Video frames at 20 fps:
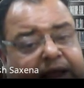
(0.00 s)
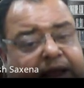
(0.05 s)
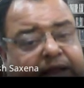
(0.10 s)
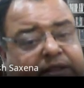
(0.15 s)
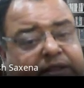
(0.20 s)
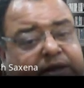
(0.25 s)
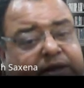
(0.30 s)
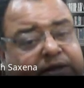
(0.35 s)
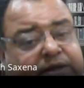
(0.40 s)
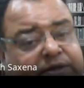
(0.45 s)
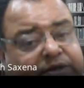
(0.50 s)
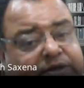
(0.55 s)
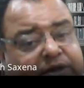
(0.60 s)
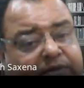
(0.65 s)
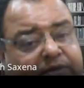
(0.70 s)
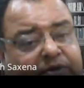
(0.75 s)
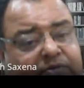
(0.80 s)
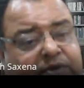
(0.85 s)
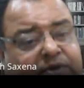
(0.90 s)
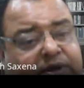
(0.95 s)
the
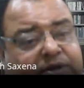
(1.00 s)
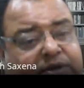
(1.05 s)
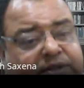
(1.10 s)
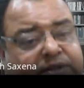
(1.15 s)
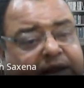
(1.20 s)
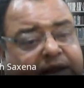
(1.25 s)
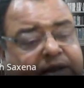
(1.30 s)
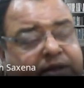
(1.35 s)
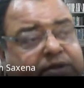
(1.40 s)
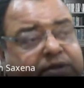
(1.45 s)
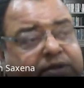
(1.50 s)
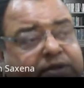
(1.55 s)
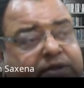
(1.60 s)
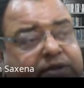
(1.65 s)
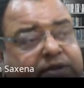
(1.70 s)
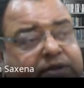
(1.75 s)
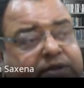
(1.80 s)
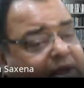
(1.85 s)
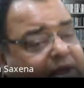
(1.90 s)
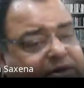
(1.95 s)
distributors, that is the
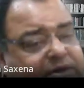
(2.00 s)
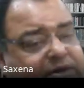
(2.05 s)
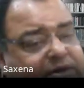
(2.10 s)
location.